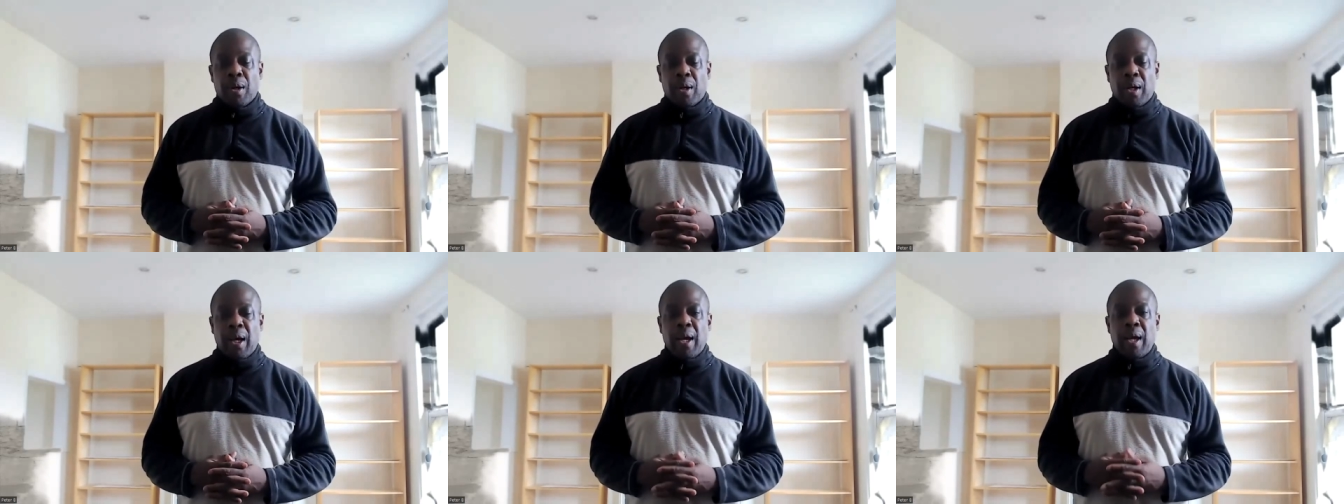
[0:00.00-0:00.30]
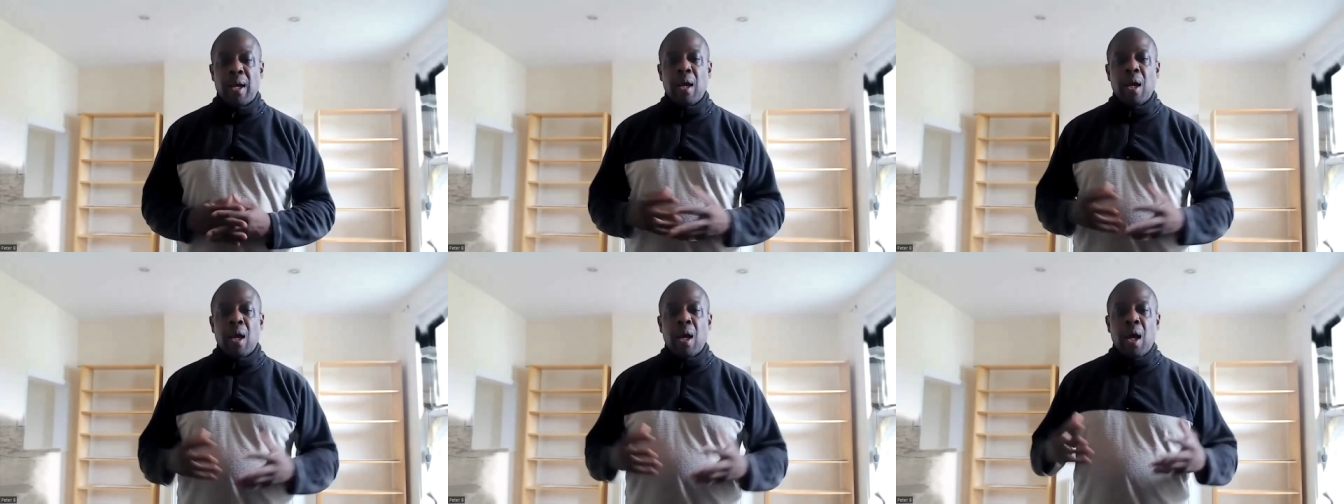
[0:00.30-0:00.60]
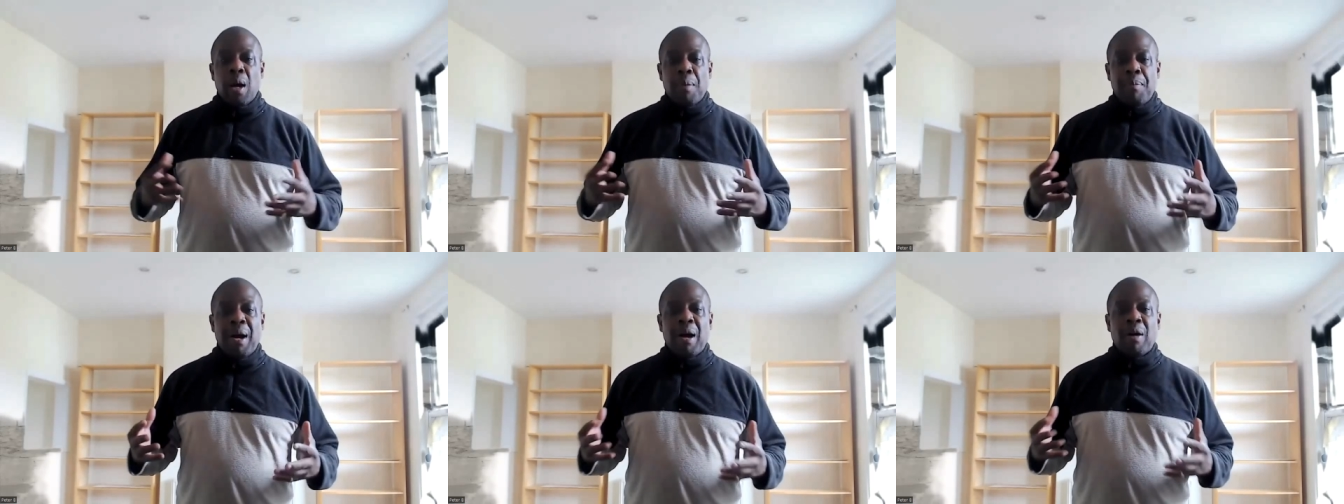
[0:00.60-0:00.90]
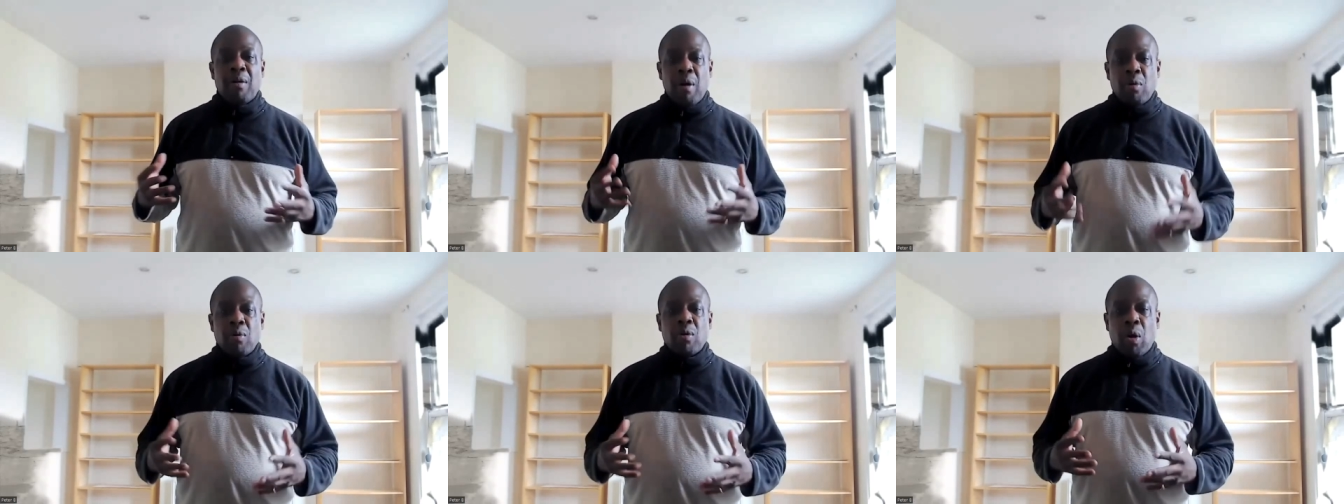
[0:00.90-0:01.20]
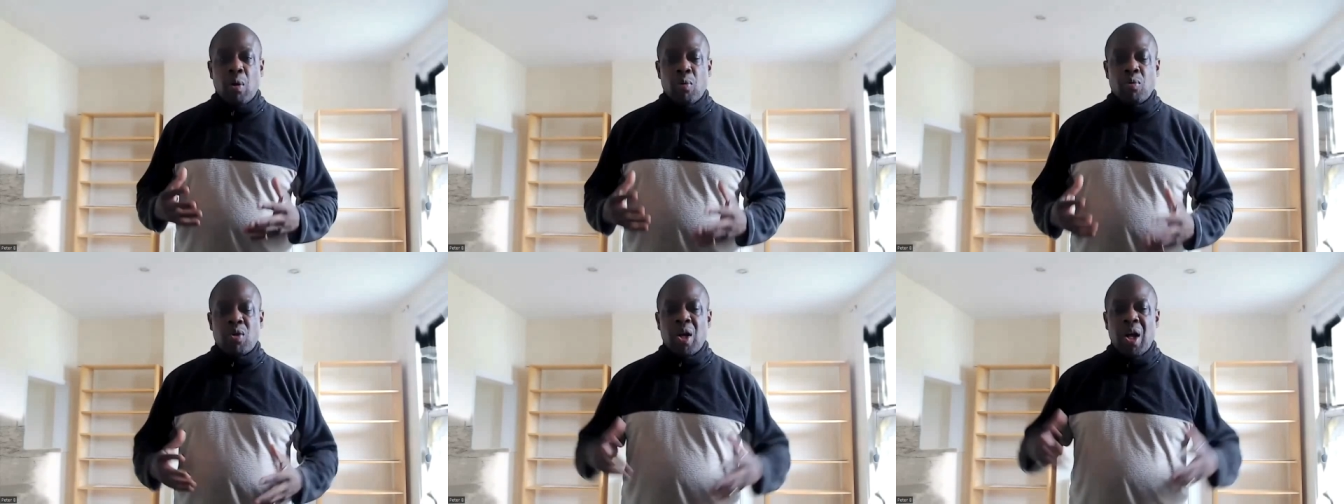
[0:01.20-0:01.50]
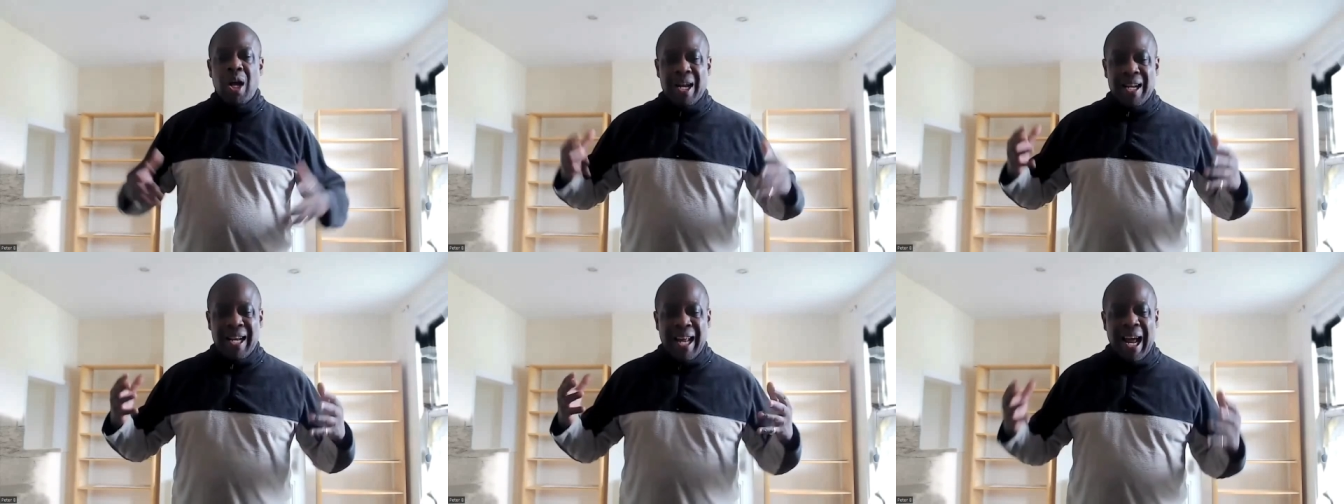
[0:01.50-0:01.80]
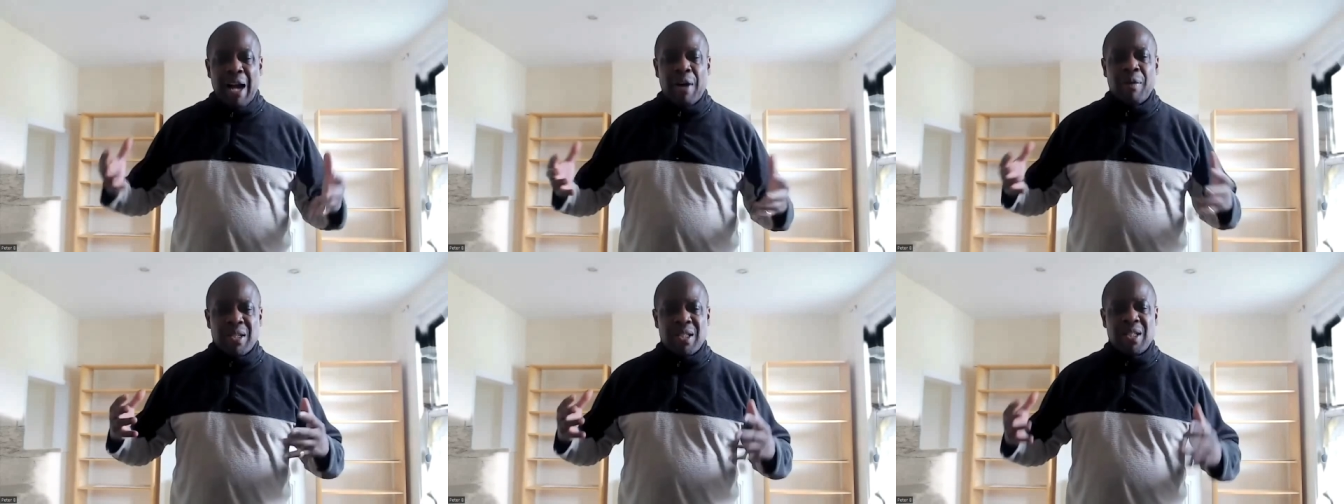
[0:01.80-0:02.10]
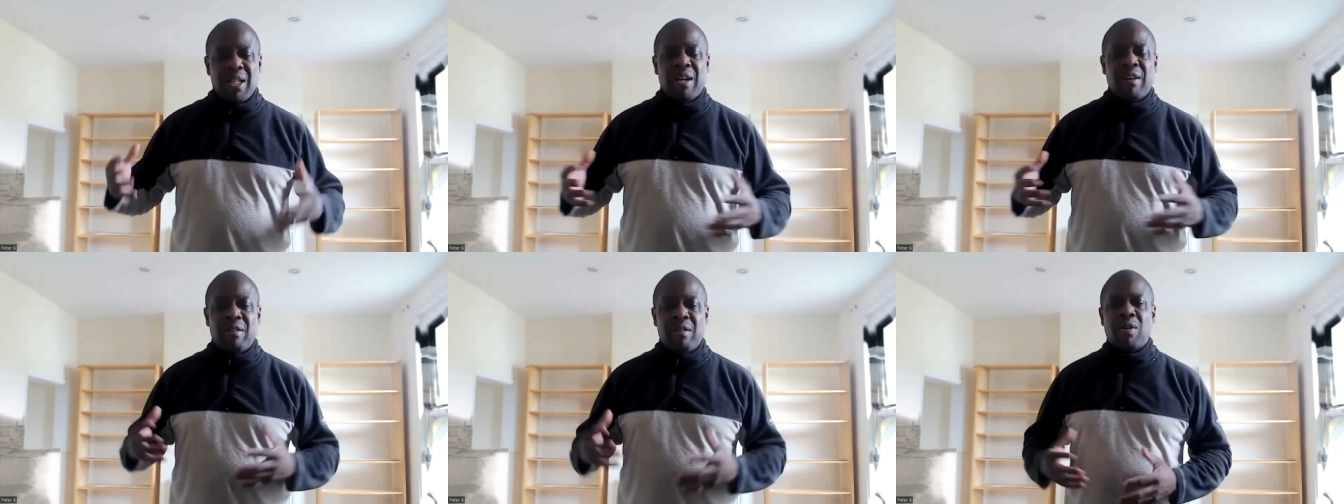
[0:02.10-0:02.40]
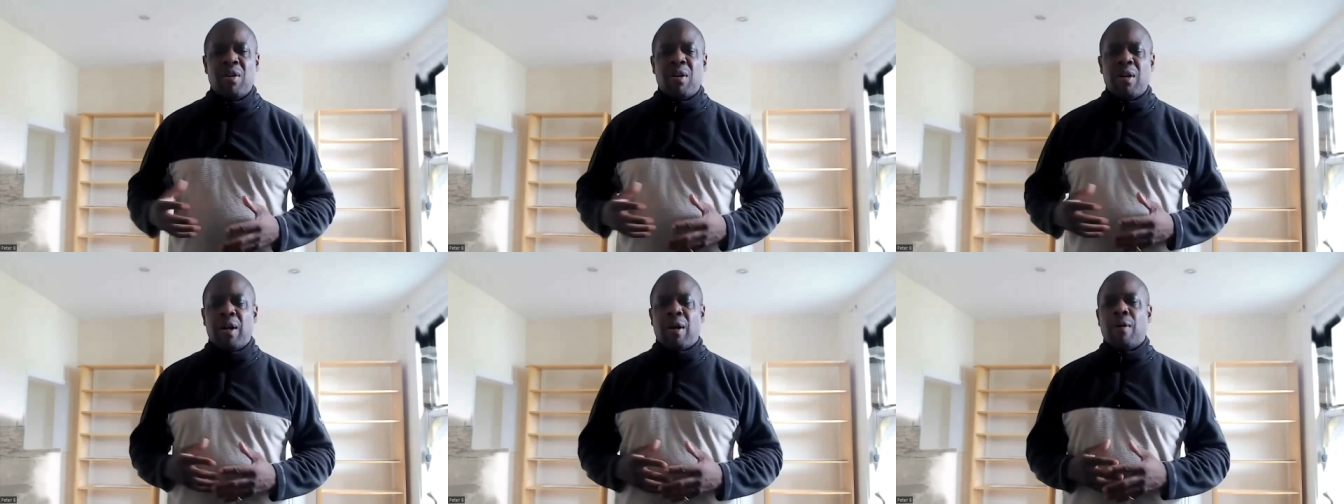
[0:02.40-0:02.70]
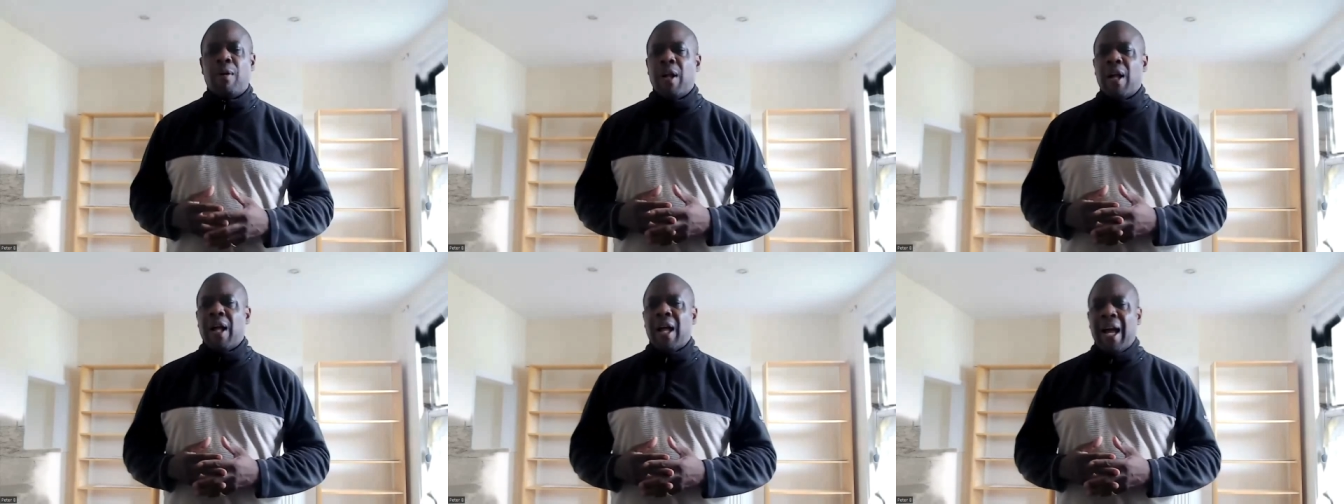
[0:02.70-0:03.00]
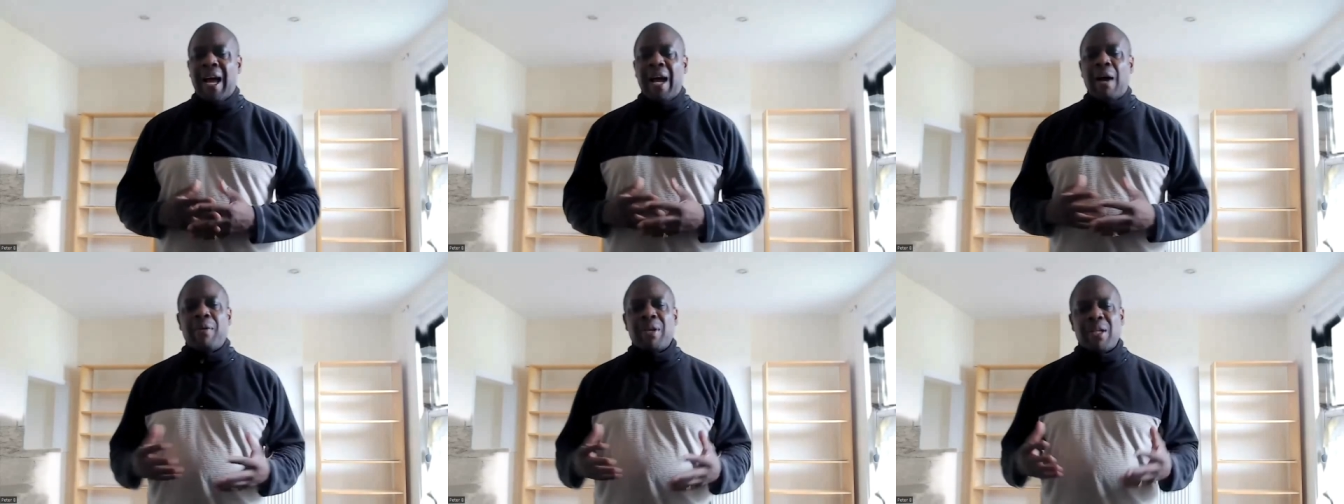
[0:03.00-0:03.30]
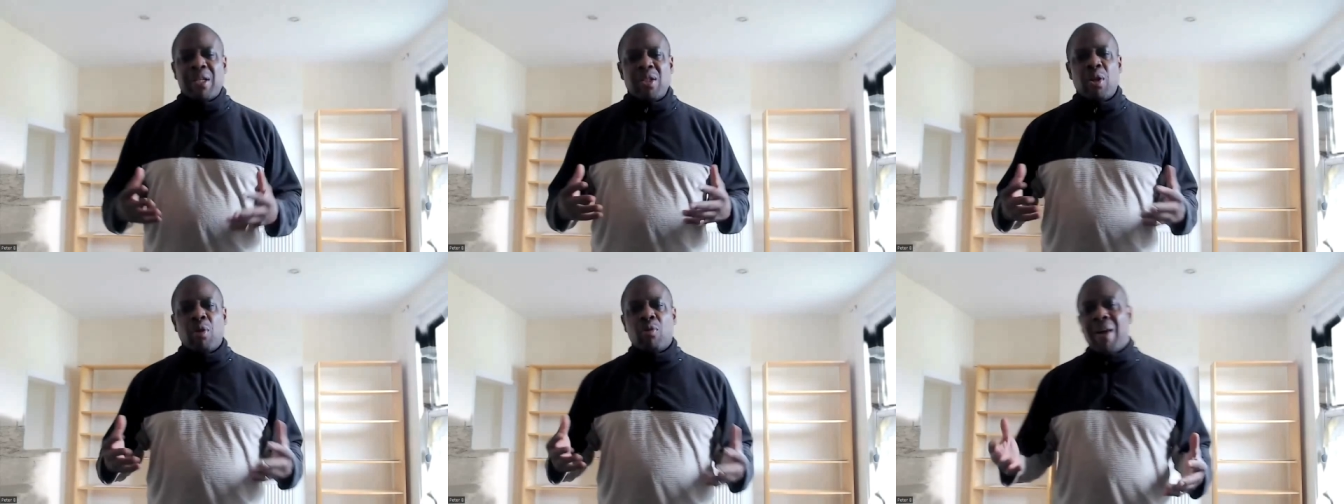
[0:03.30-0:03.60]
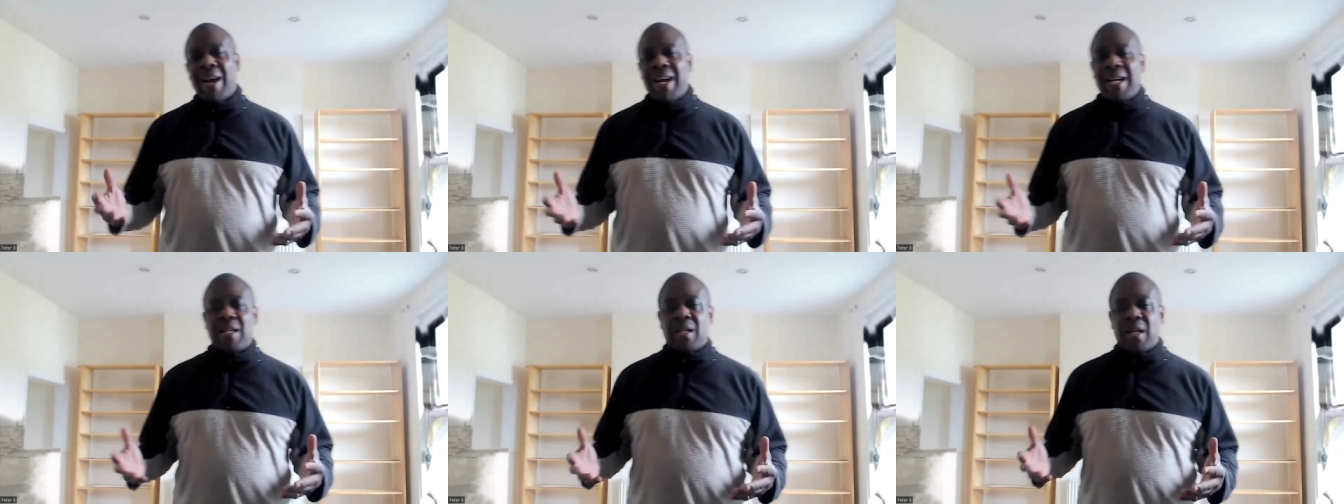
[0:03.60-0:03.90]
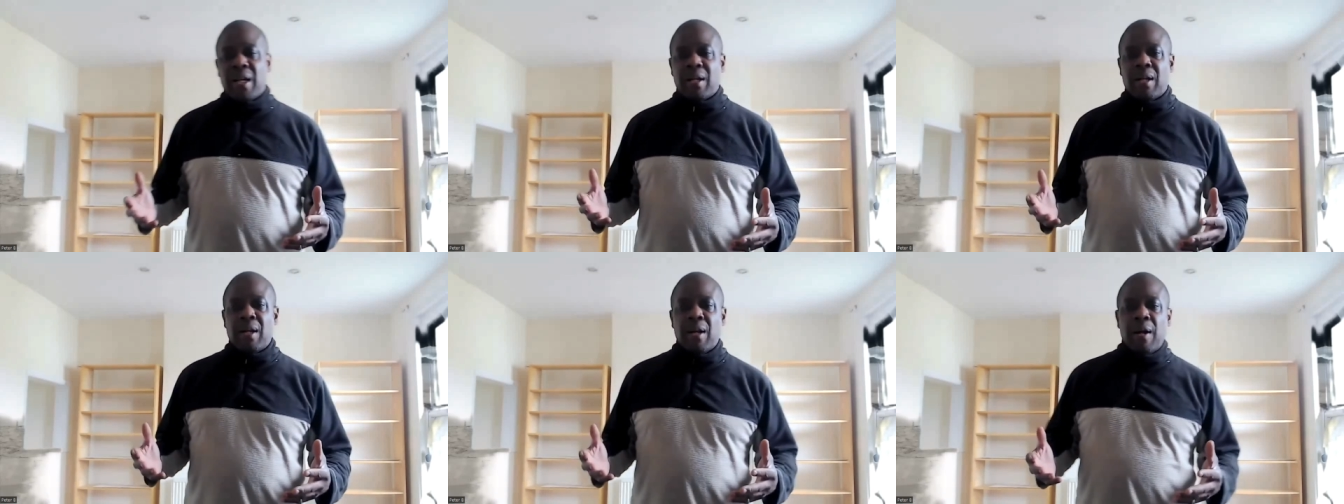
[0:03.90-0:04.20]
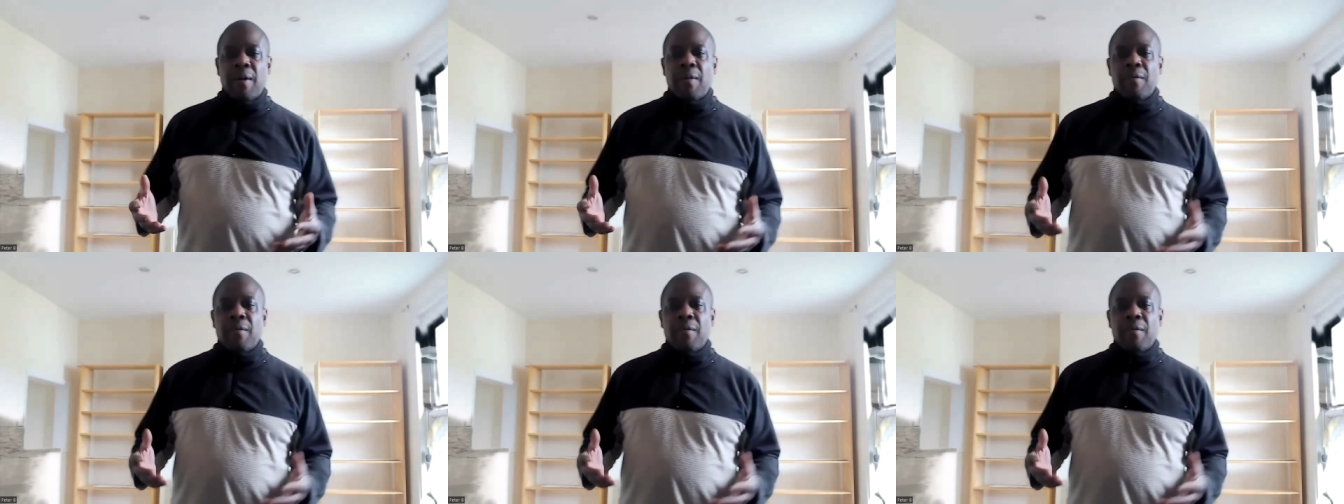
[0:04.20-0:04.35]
okay? About our own culture and how it's now, you know, how it's narrated.